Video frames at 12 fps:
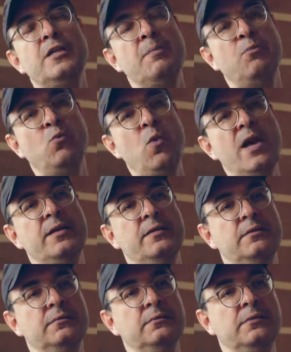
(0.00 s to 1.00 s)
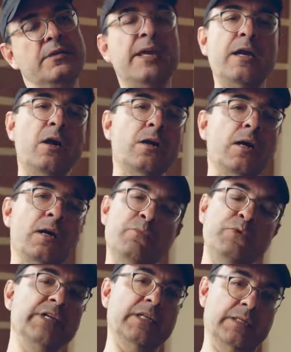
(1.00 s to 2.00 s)
Number one, they are
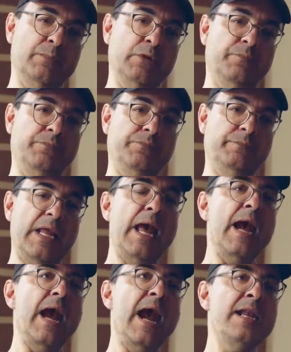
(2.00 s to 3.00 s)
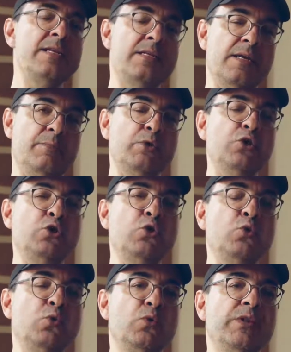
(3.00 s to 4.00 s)
unpredictable. And number
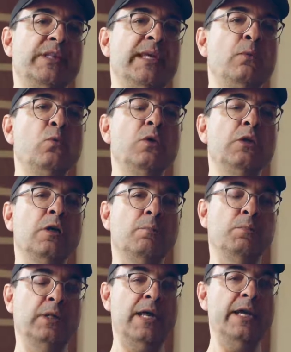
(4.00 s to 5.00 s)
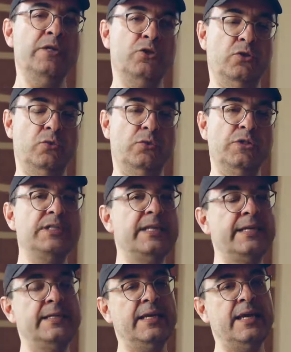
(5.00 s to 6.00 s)
two, they will oblige you to
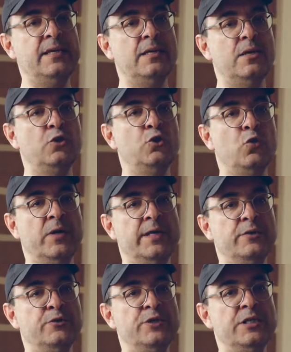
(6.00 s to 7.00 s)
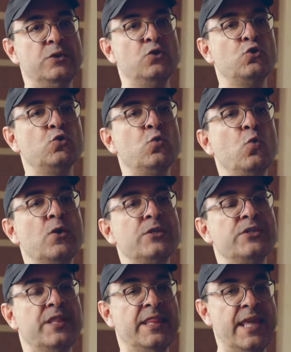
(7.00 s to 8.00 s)
dedicate your energy
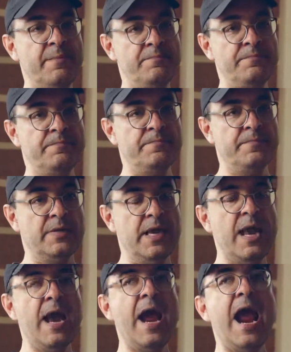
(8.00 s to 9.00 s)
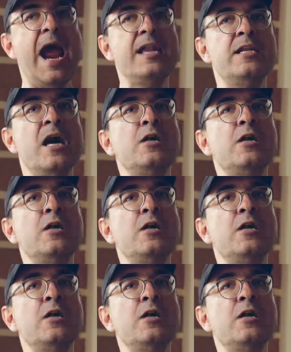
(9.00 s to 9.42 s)
towards them and